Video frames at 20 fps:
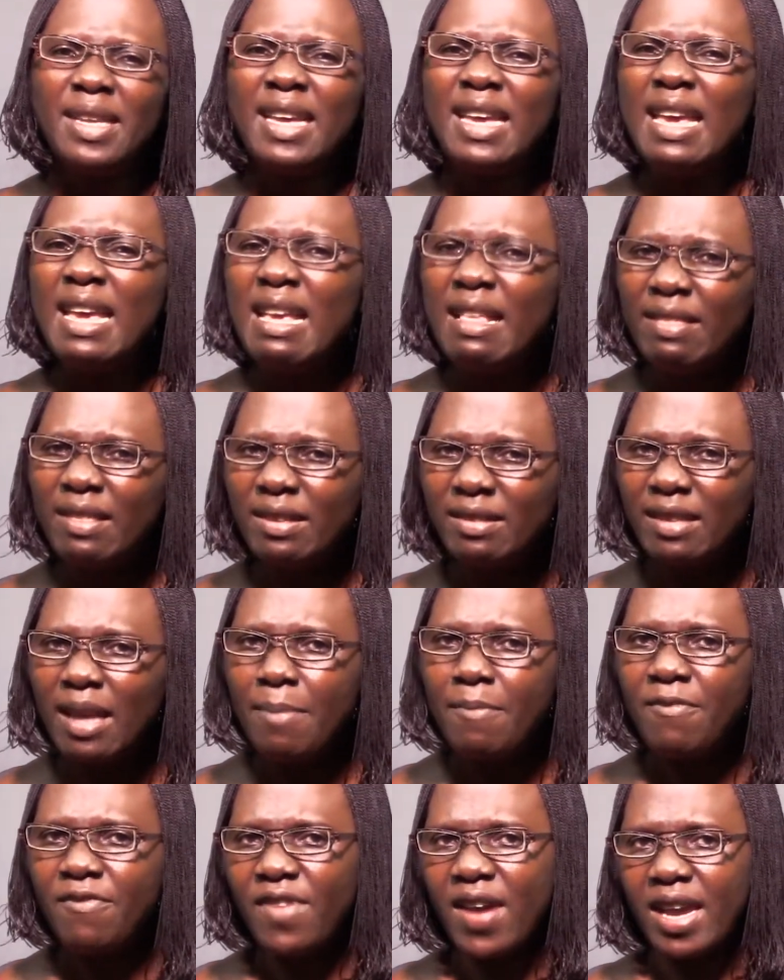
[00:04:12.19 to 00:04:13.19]
In the
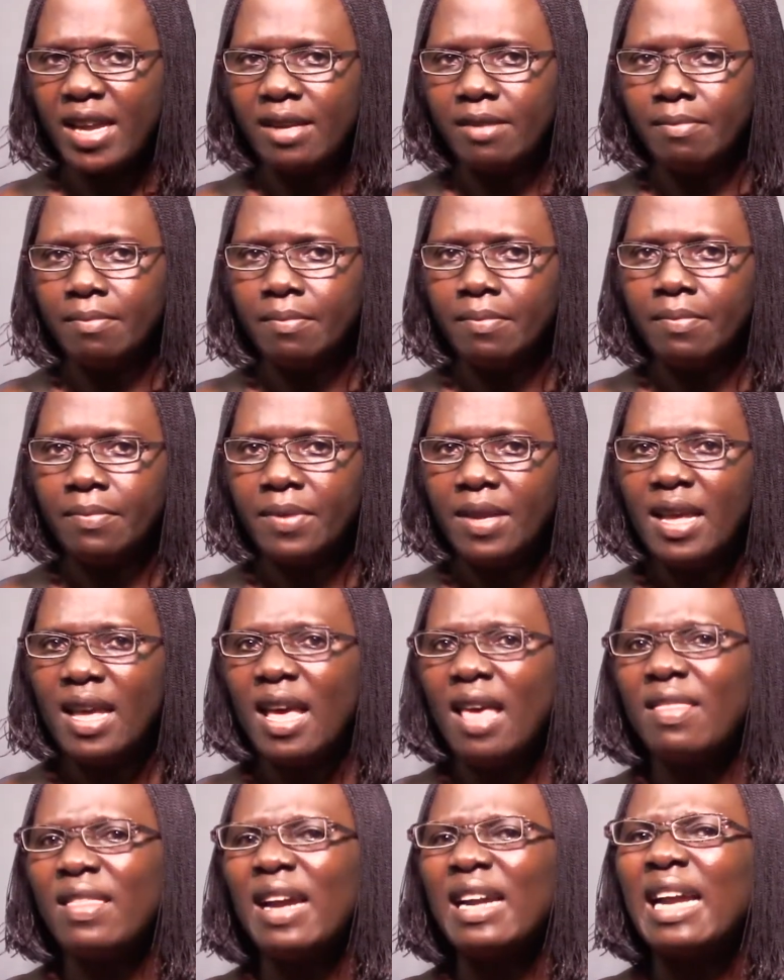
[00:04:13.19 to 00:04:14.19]
same vein,
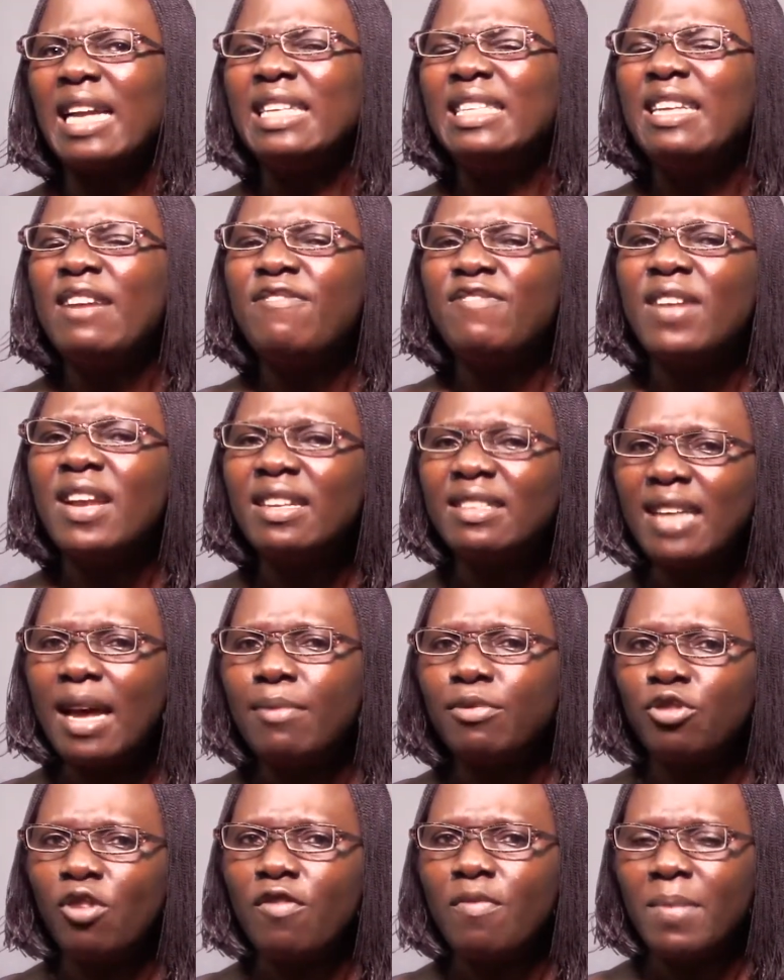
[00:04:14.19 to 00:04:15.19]
there are different
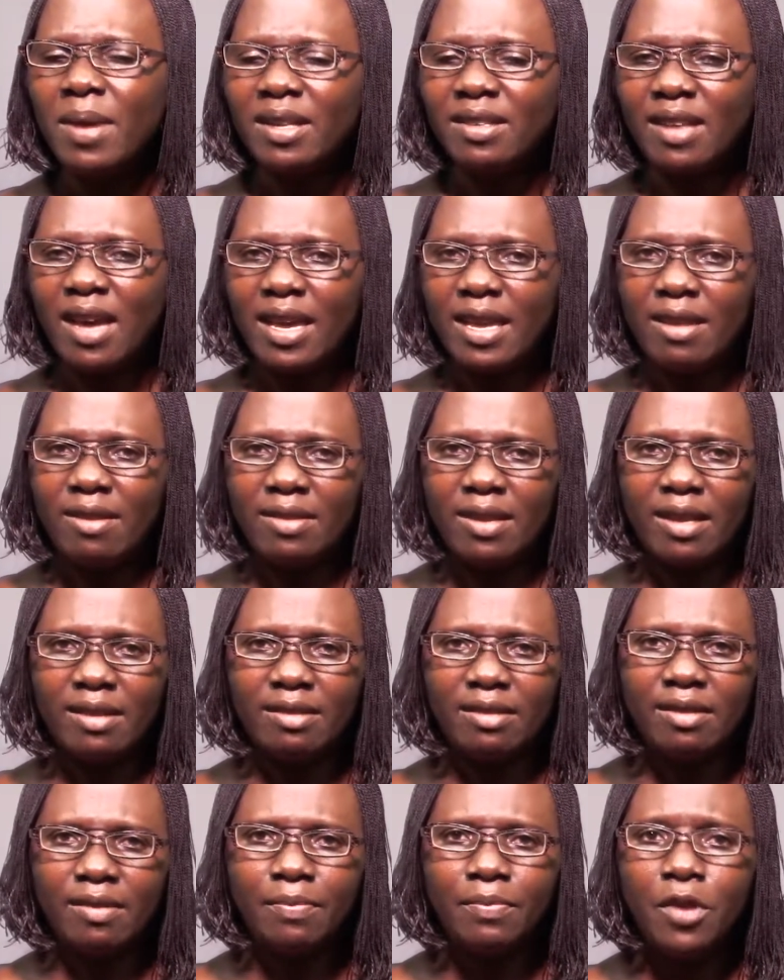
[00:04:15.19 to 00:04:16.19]
types of mental
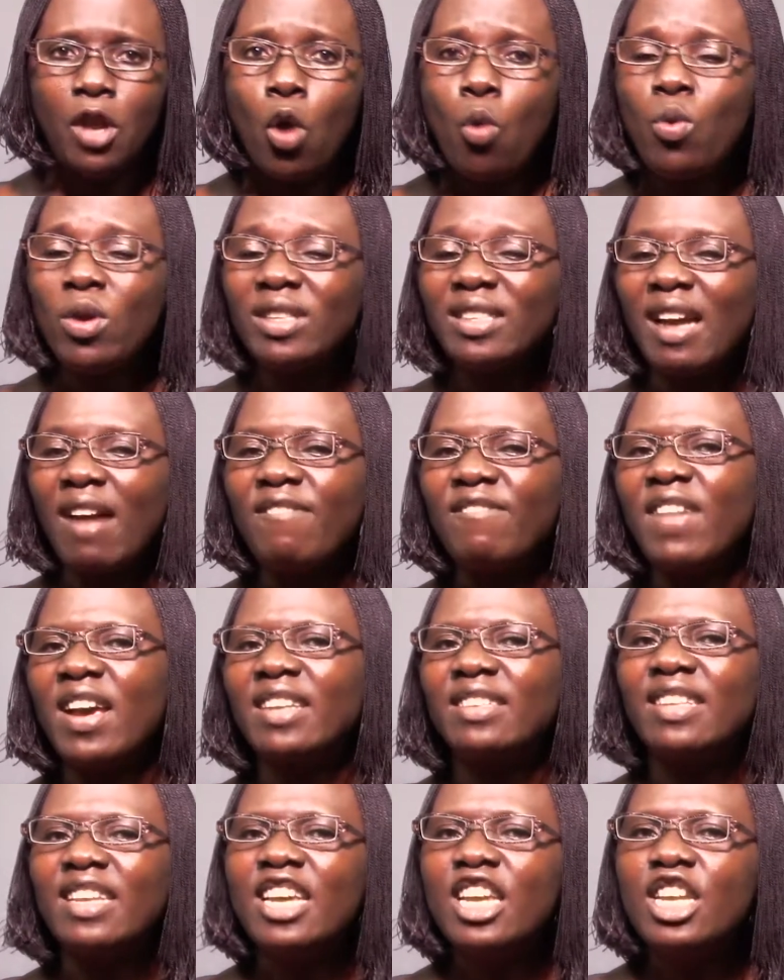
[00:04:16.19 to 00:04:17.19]
illness which
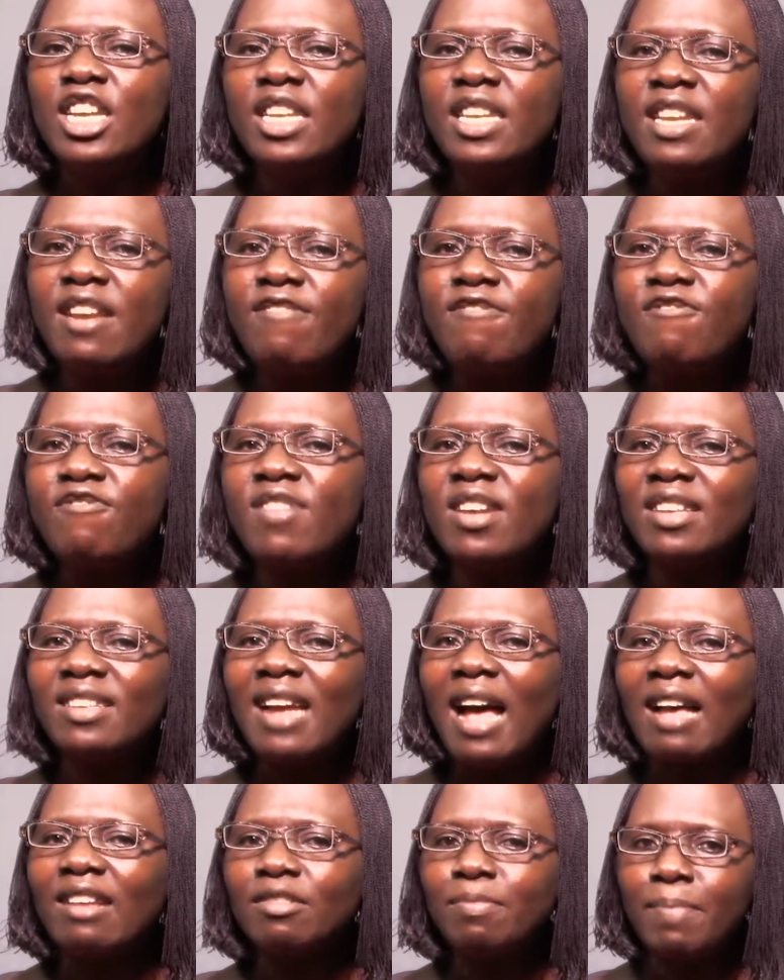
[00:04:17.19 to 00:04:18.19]
affect different
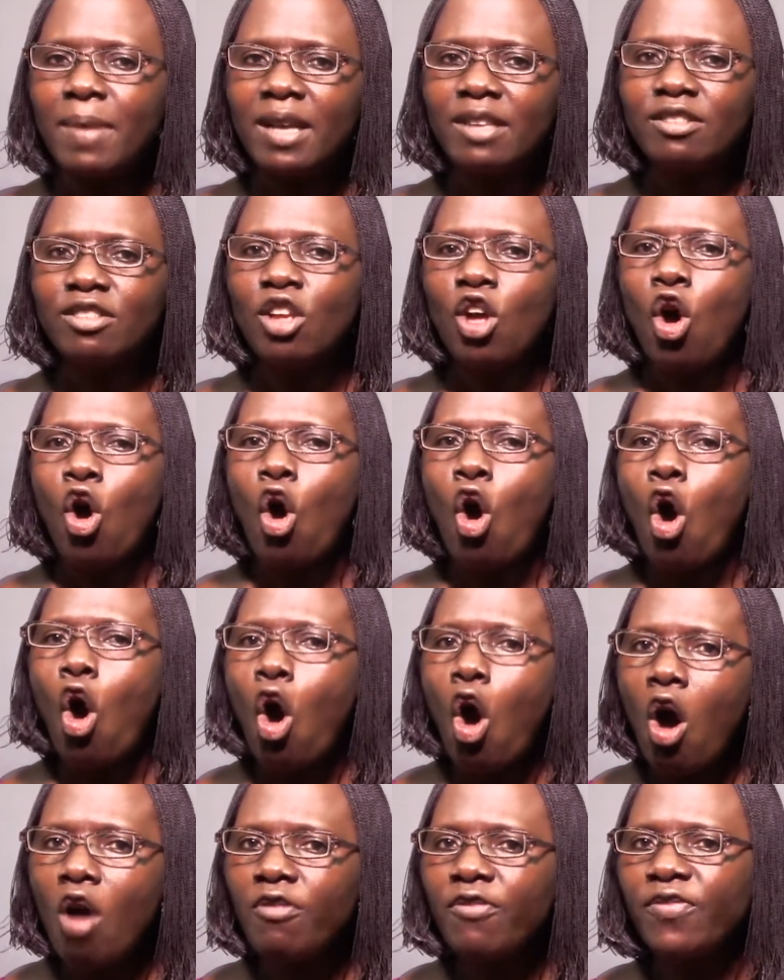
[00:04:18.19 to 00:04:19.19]
aspects
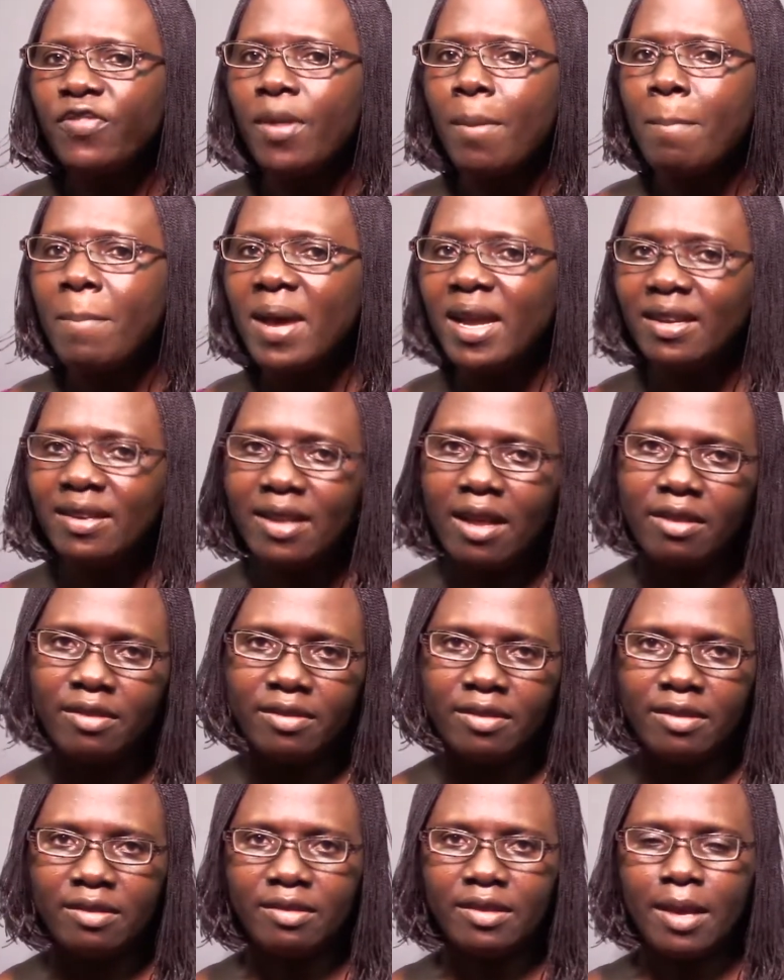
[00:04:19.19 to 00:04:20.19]
of the mental
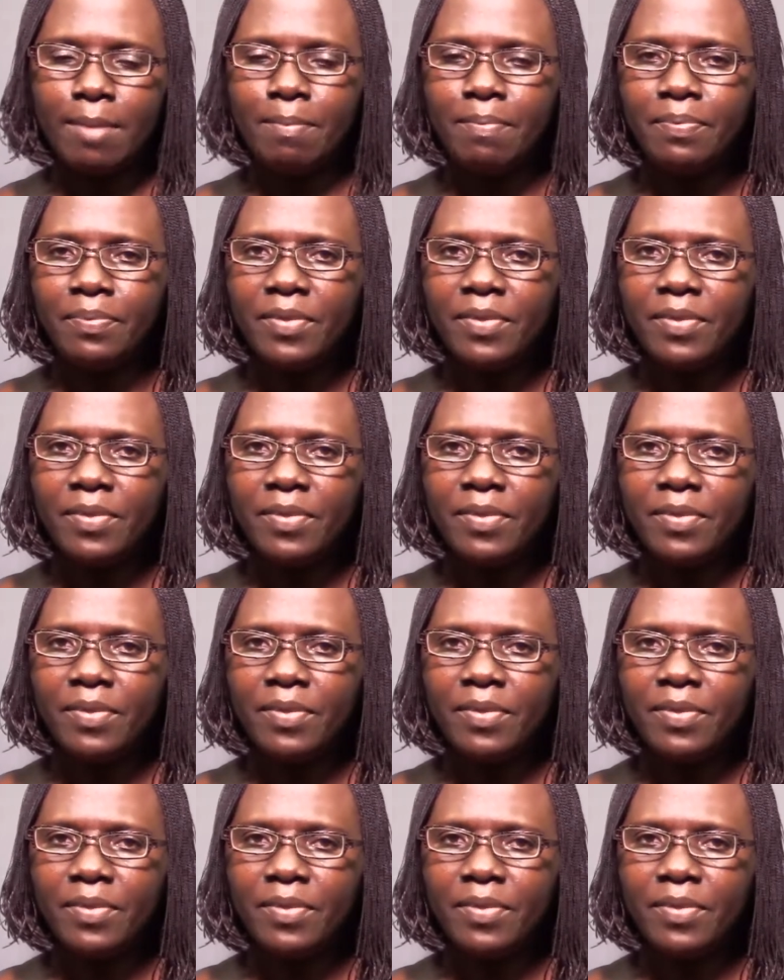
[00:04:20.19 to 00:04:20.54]
system.